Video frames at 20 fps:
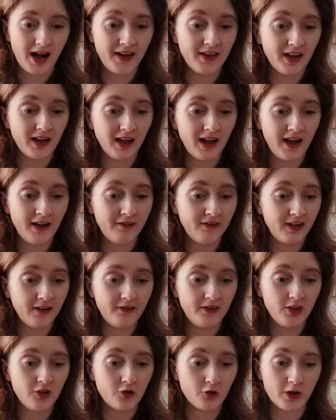And the life
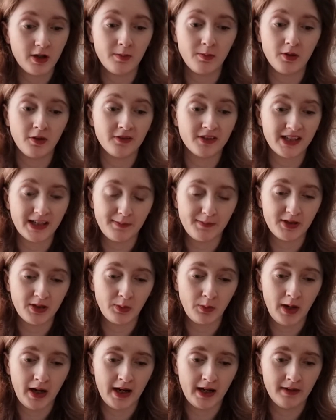Gifty dreamed of
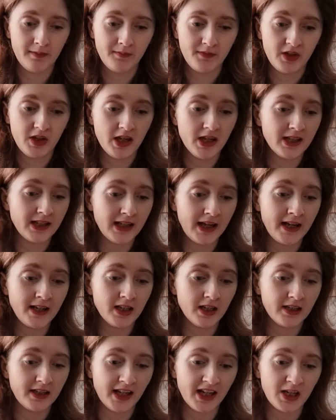slips away. Years
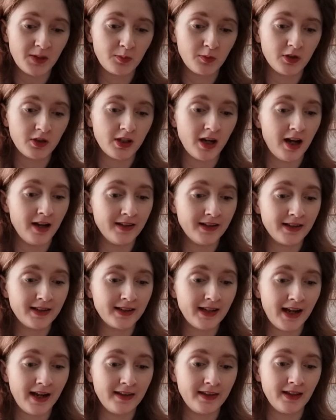later, desperate to
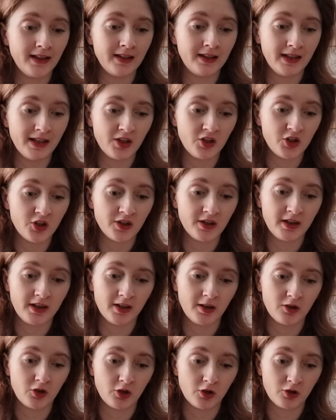understand the addiction
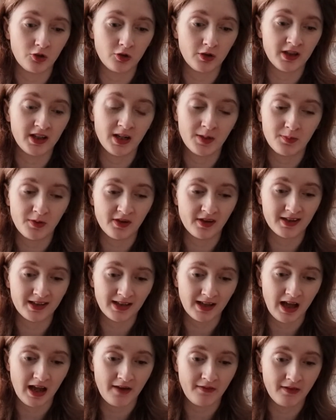that destroyed her
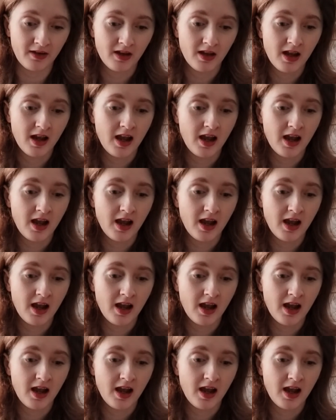brother's life,